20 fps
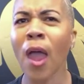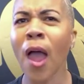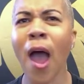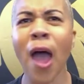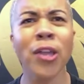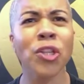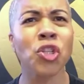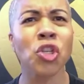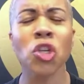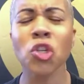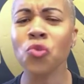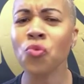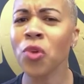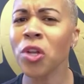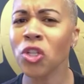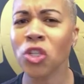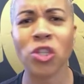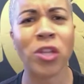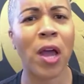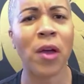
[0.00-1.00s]
I just
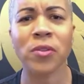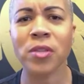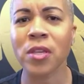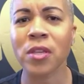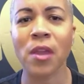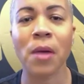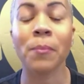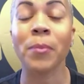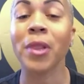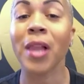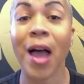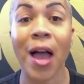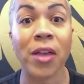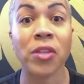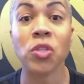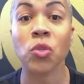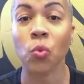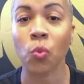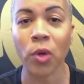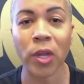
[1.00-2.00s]
reached out to them
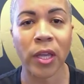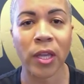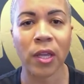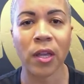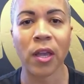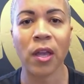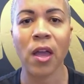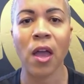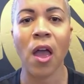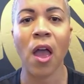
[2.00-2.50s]
last week.